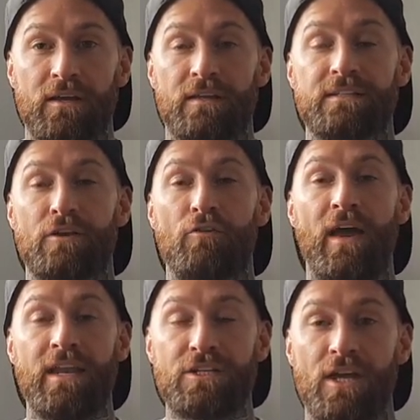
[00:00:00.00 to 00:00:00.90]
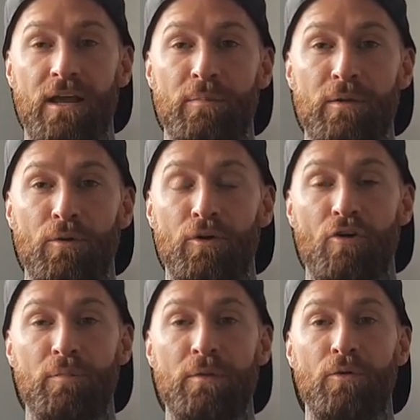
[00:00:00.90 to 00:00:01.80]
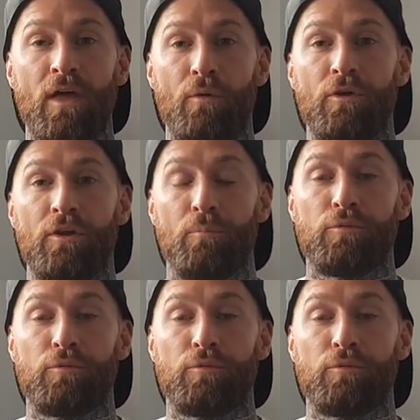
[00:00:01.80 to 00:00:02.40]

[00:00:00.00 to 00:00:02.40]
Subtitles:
there's a lot of energetic people, a lot of people that want to